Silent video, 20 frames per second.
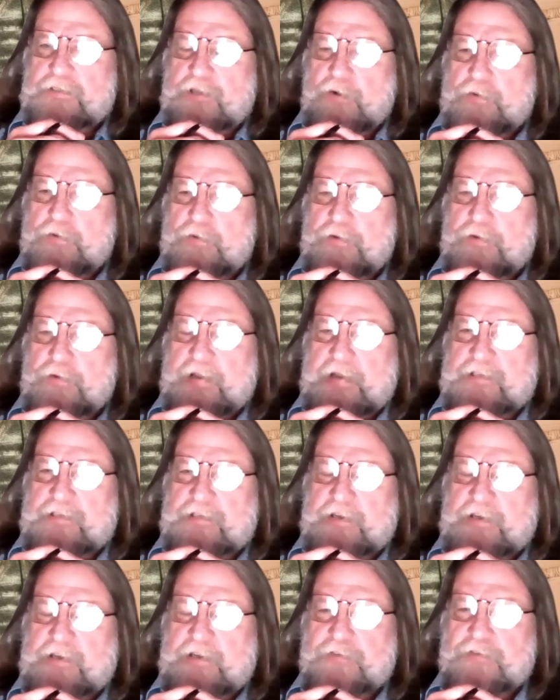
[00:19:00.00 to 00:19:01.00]
So you
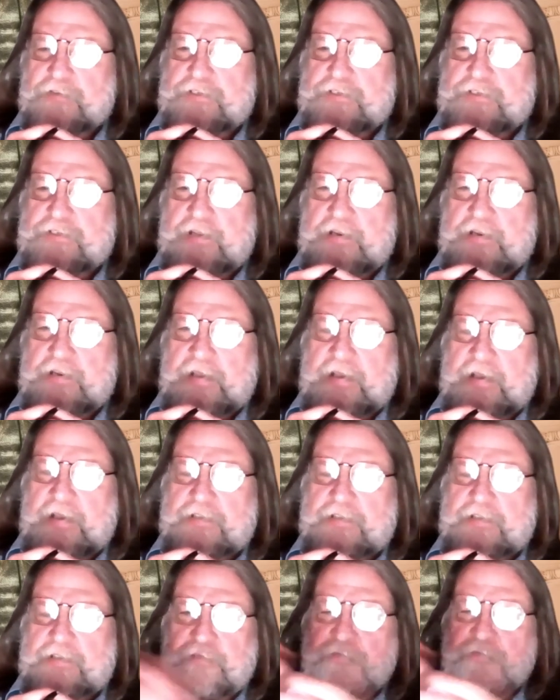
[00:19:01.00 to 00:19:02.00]
got Jefferson
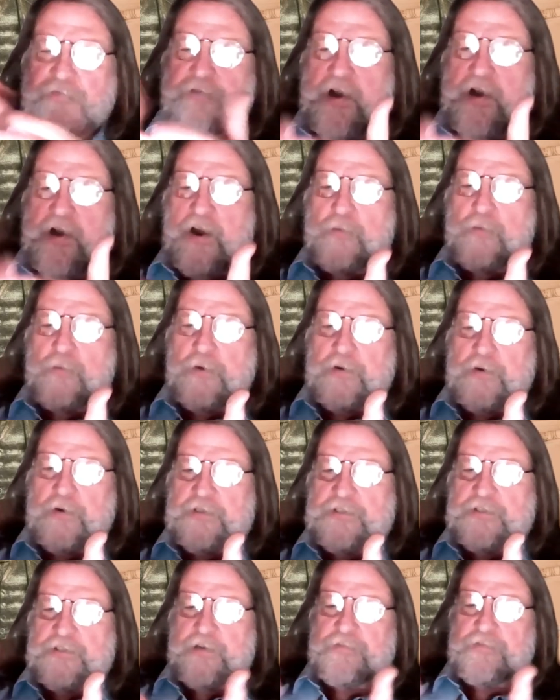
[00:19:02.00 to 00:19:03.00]
as a farmer,
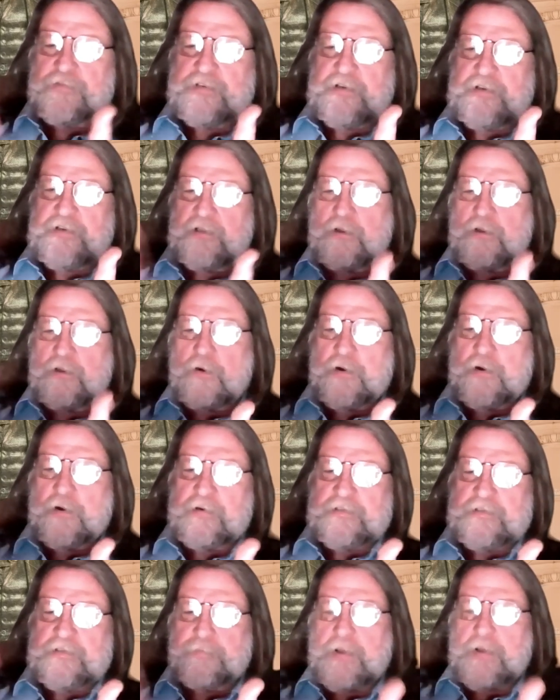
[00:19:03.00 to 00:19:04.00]
as Jefferson a
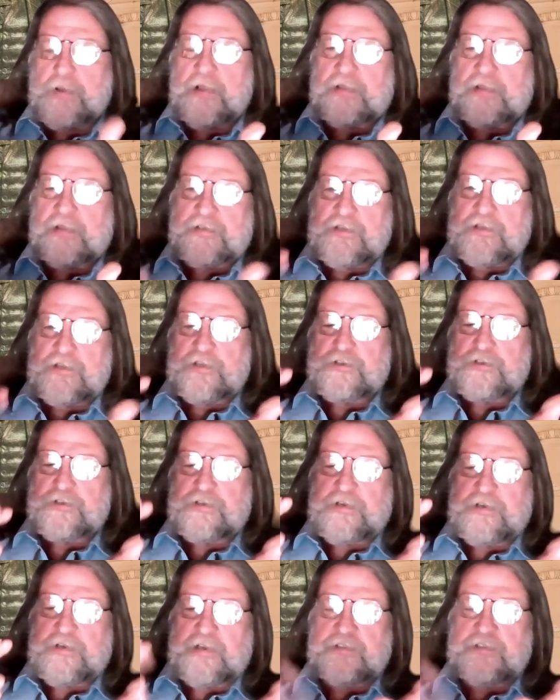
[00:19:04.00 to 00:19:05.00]
lawyer, as a
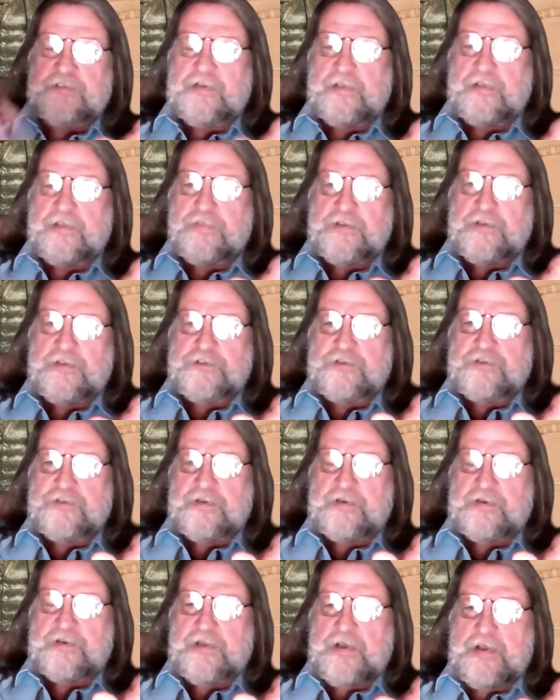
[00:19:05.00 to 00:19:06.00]
politician, as an
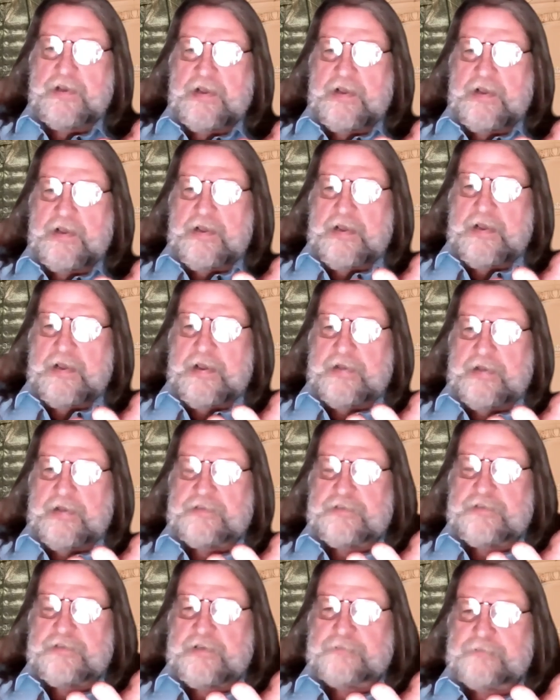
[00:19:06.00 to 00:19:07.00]
ethician,
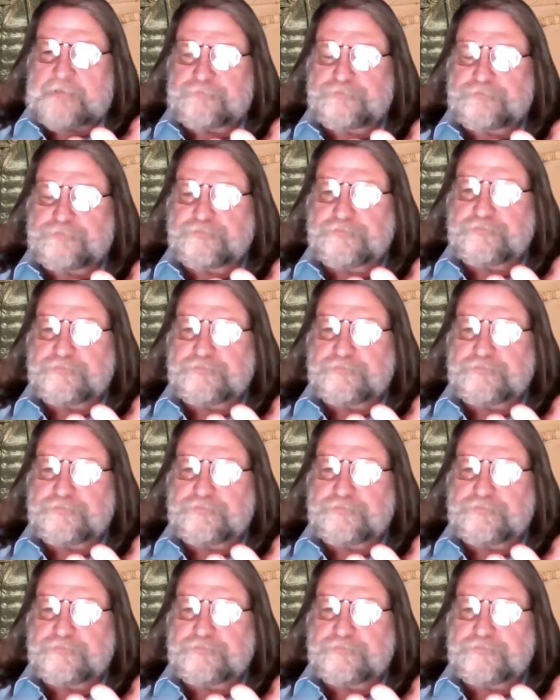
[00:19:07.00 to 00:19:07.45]
as a